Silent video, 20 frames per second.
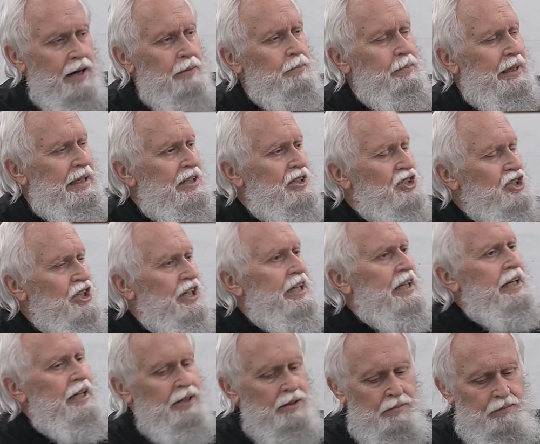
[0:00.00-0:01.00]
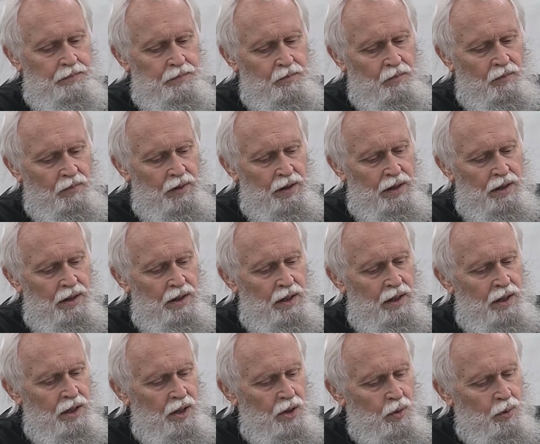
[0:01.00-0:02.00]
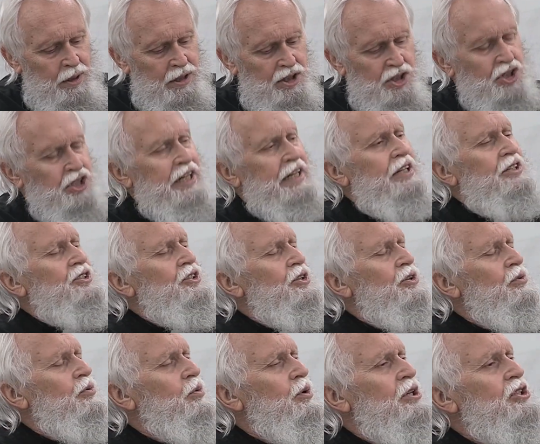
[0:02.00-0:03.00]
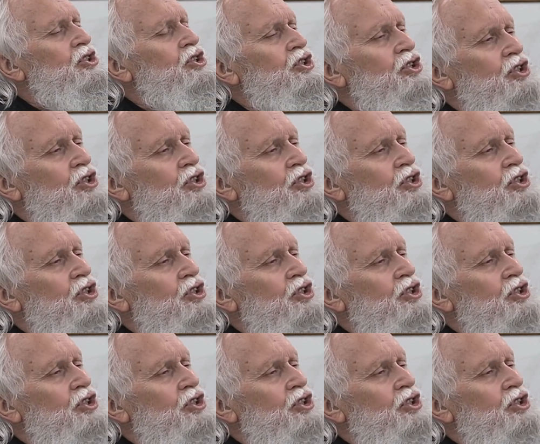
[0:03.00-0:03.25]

BC, when Caesar was